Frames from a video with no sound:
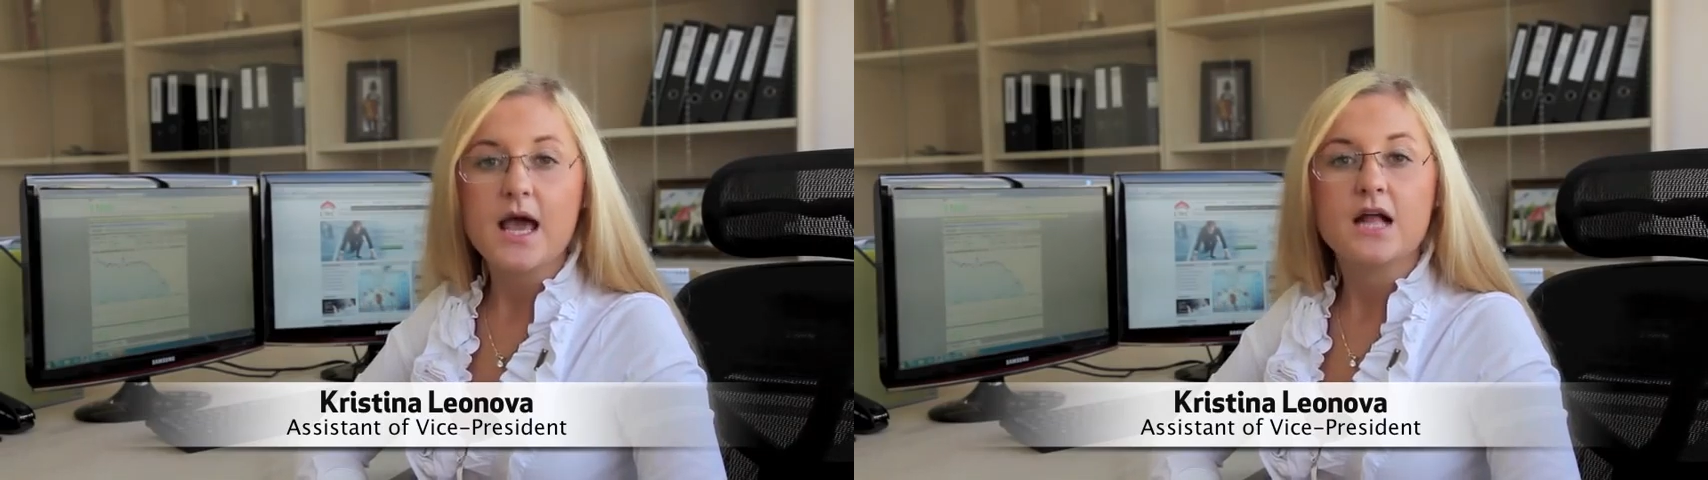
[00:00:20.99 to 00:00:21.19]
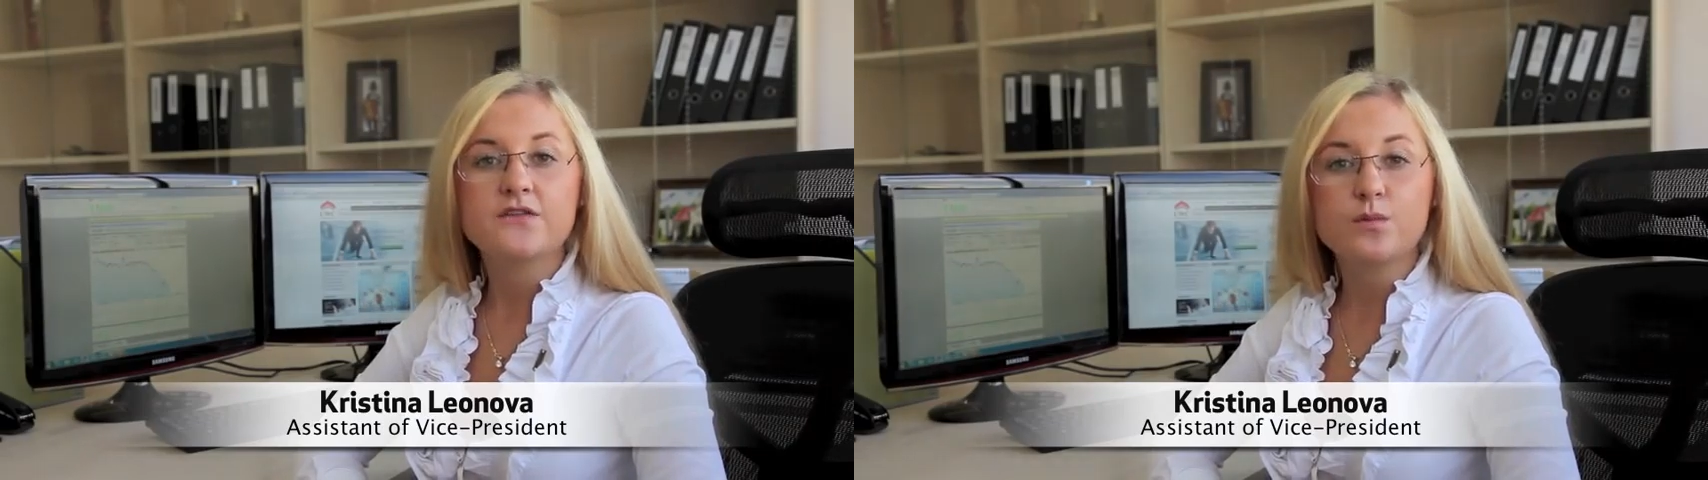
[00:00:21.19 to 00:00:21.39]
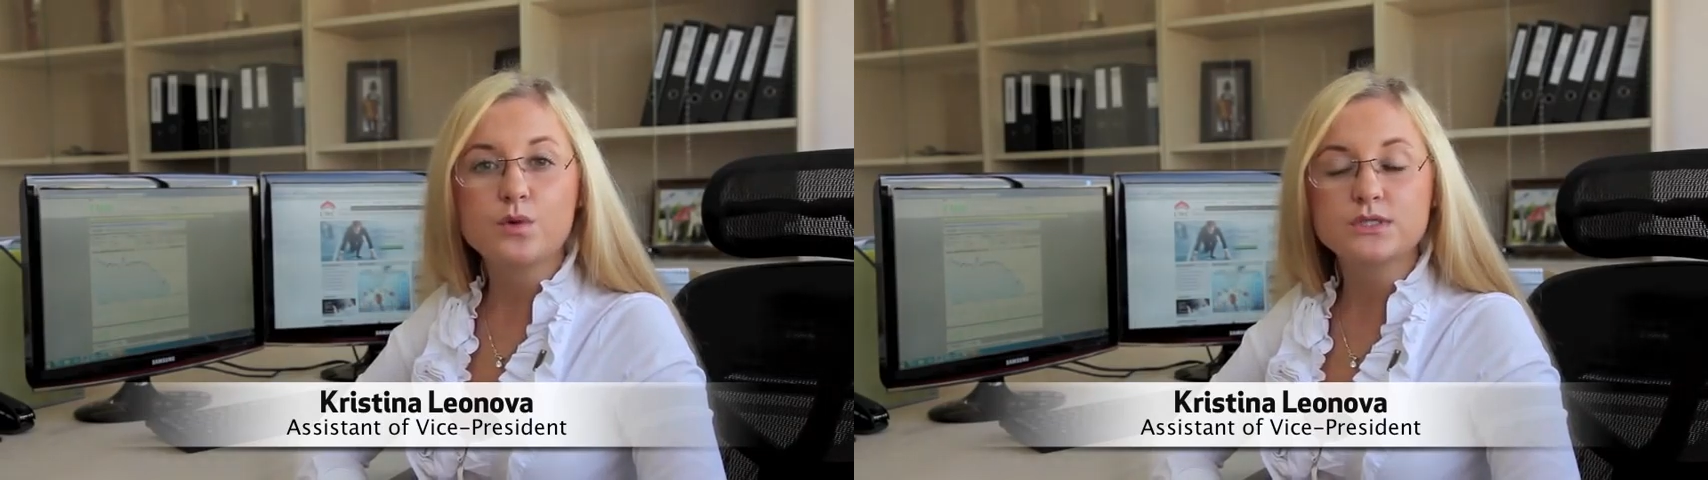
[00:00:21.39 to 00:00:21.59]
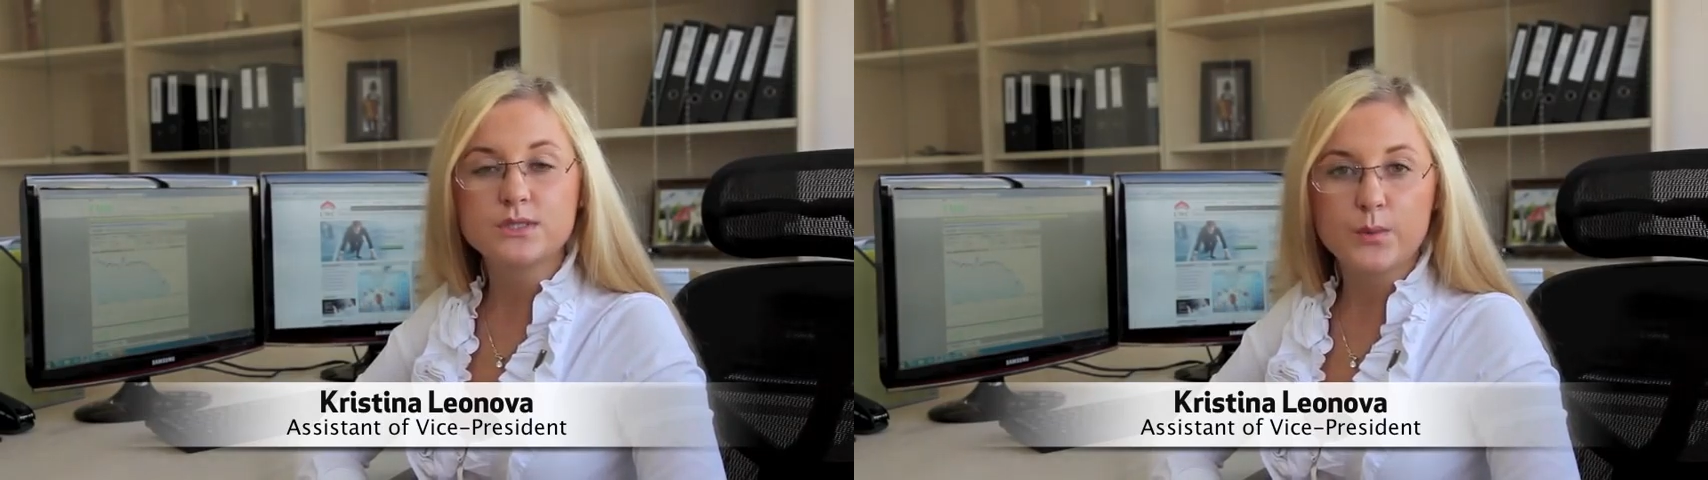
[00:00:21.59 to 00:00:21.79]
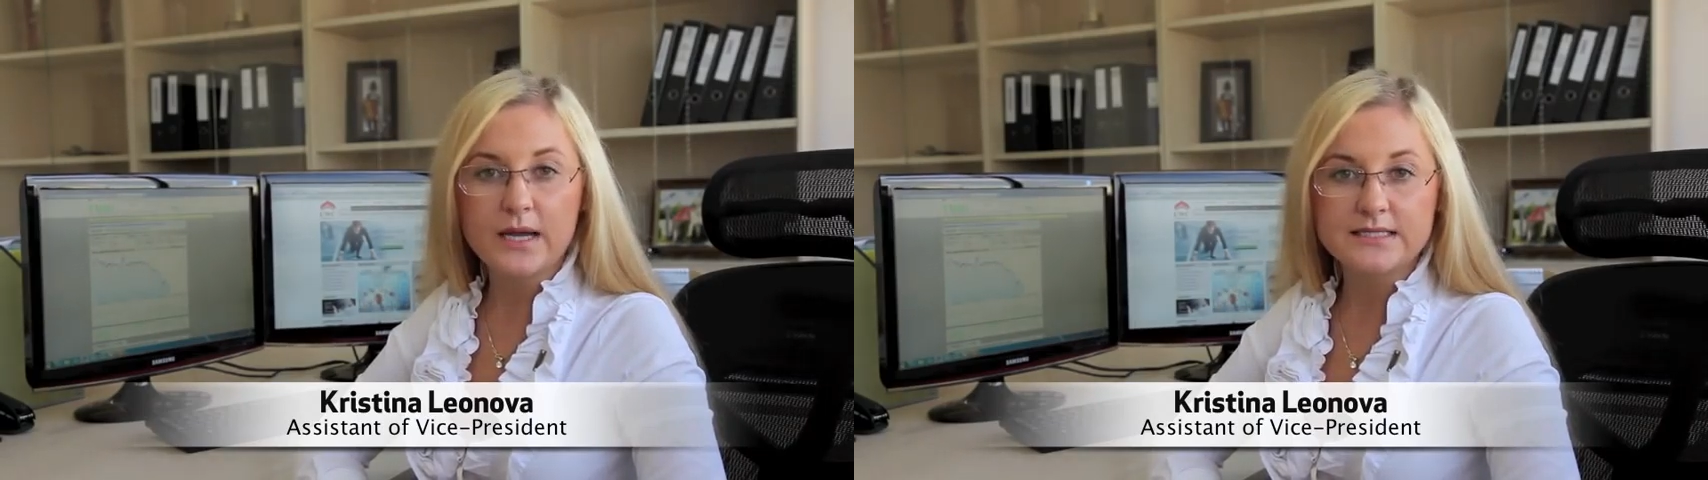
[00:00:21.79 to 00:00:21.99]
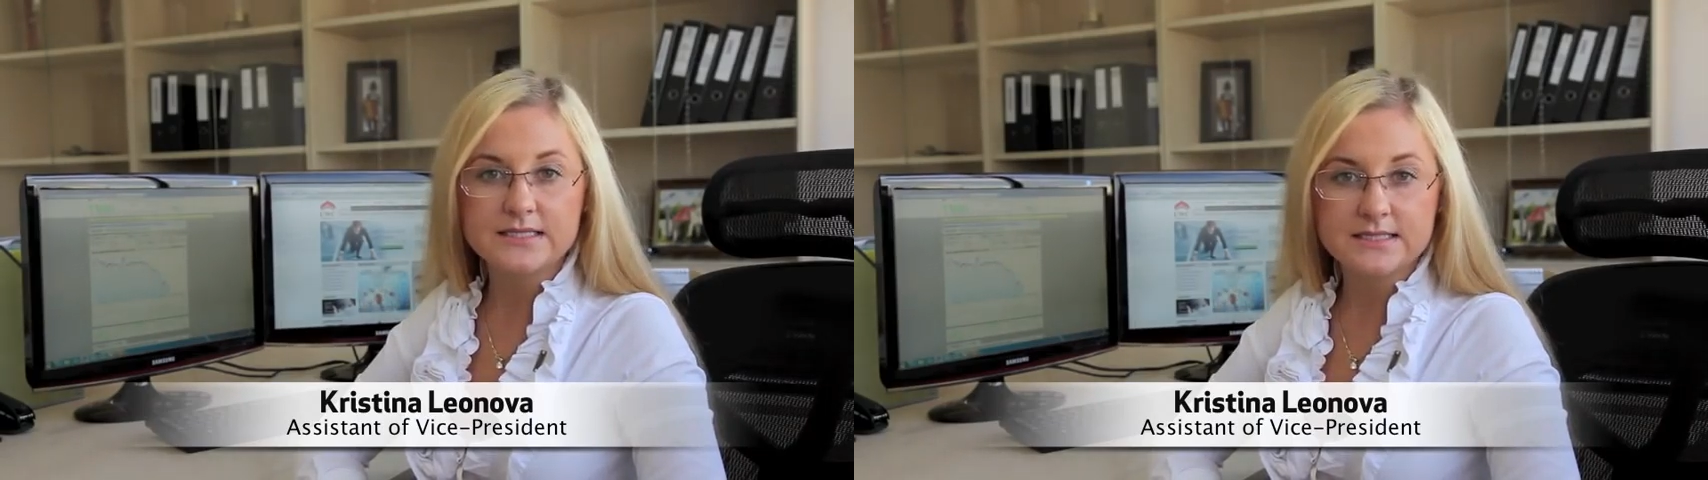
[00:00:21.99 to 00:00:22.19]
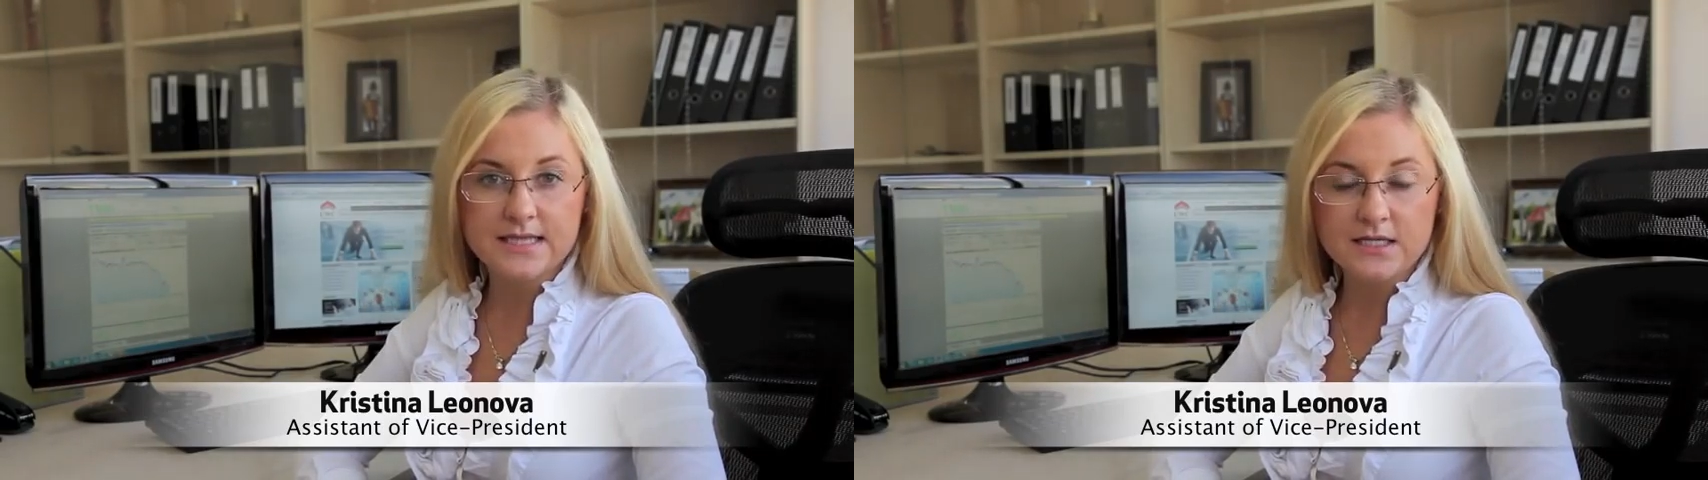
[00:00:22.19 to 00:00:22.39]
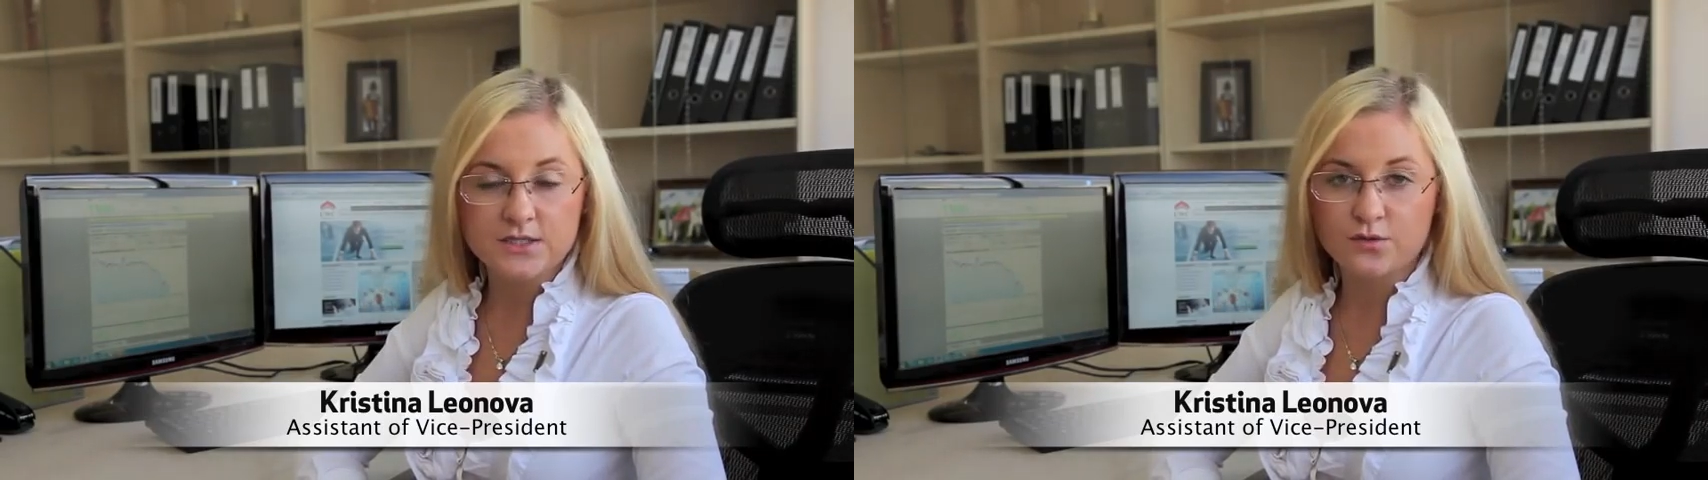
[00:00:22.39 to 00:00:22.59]
And the most awaited
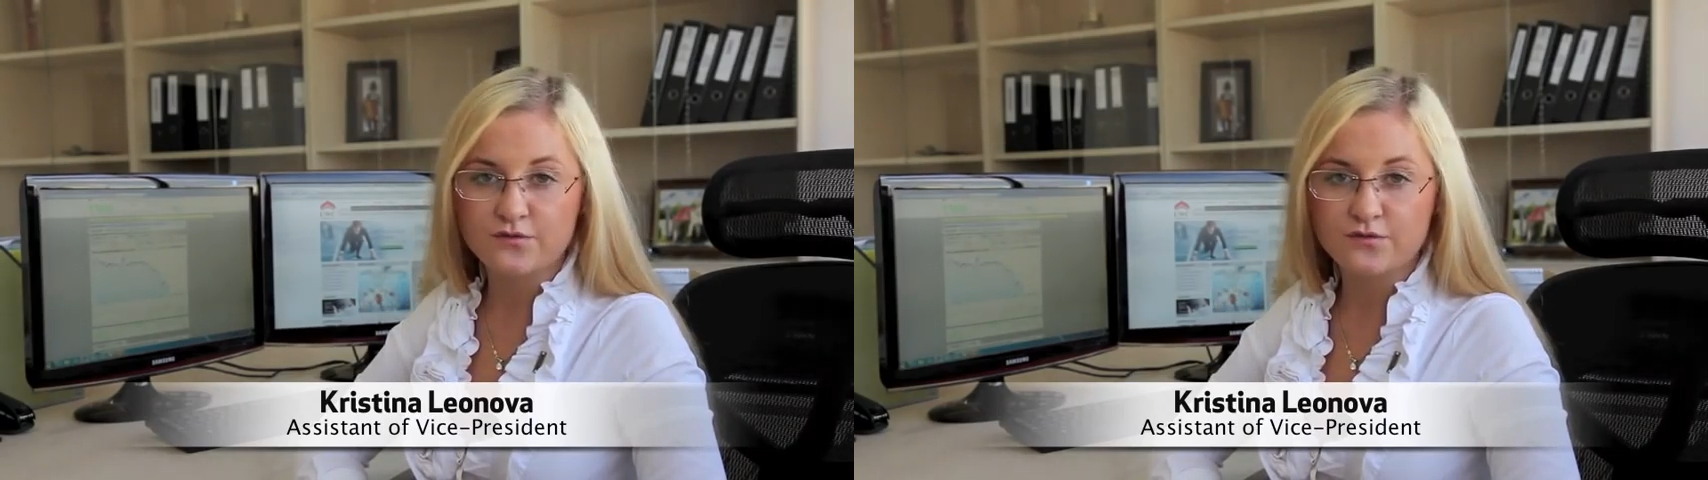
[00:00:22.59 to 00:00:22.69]
data